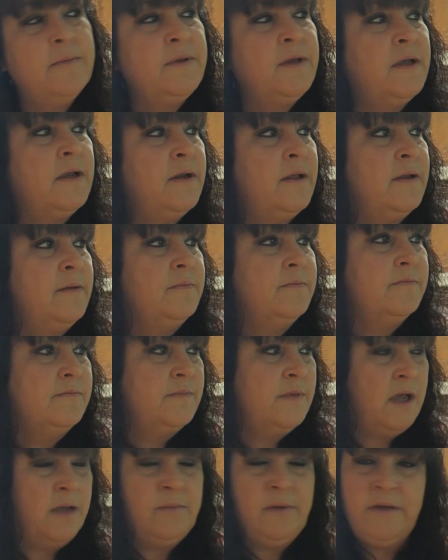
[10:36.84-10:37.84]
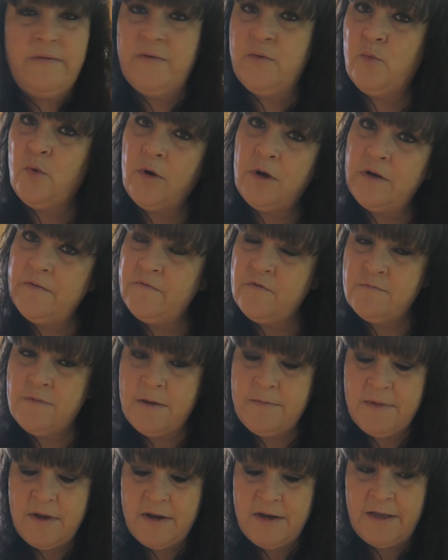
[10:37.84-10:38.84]
I'm kidding. I believe in working for
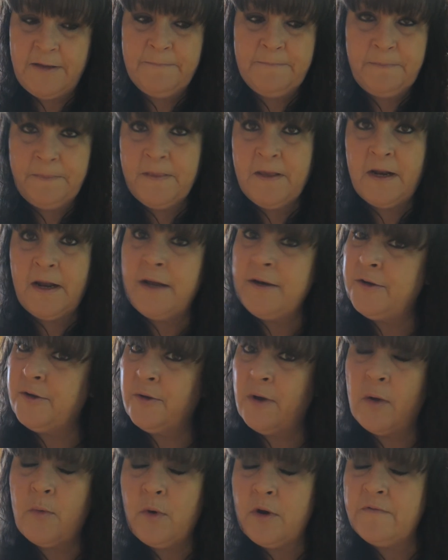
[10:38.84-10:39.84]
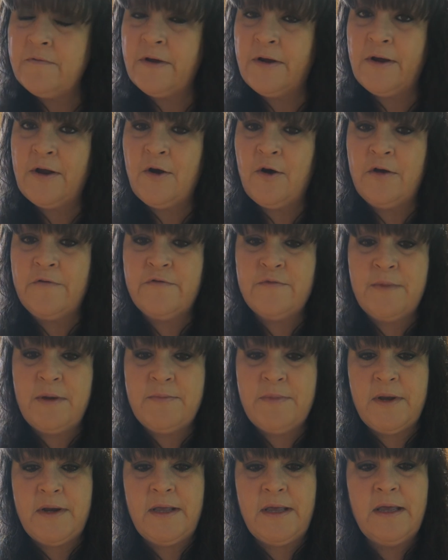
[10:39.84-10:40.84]
my money, and I do. I work very hard for my
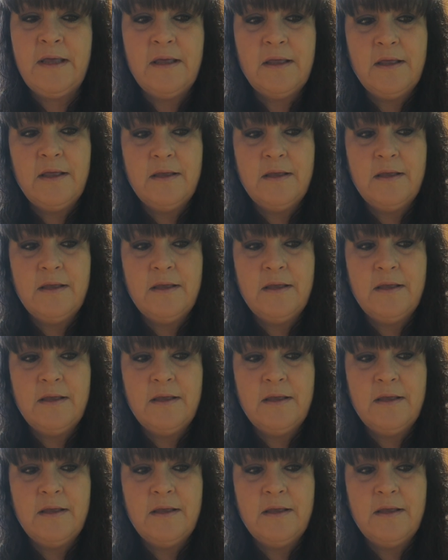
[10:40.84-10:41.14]
money.